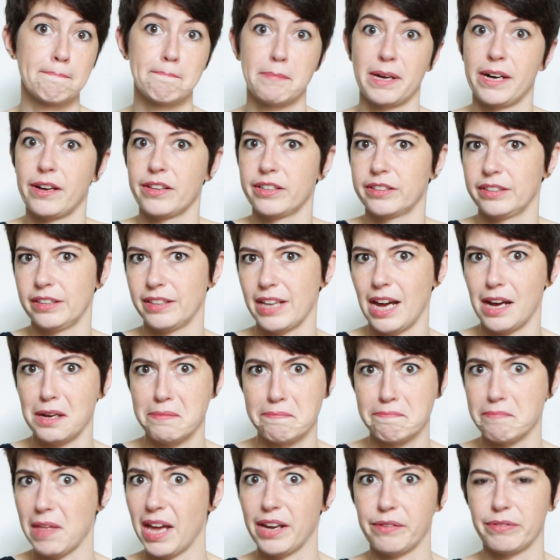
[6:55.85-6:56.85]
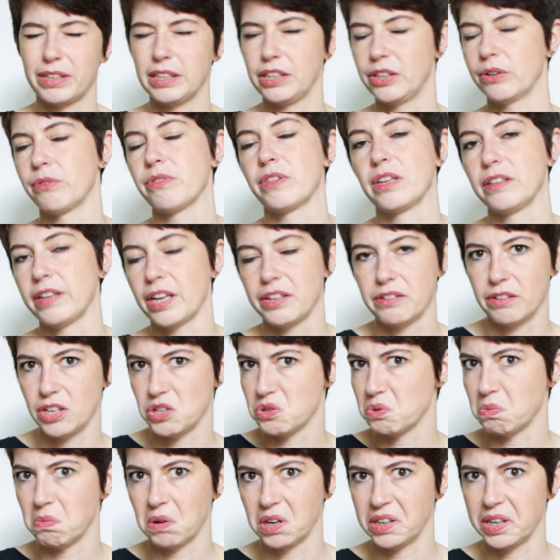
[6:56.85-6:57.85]
But other than that, I really don't think that you
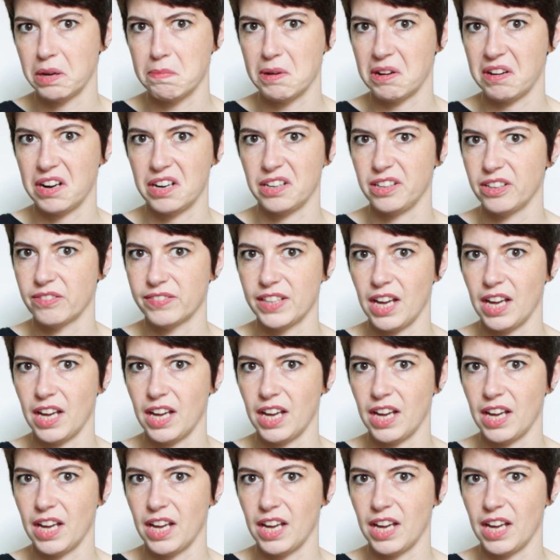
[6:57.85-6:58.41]
need to worry about any of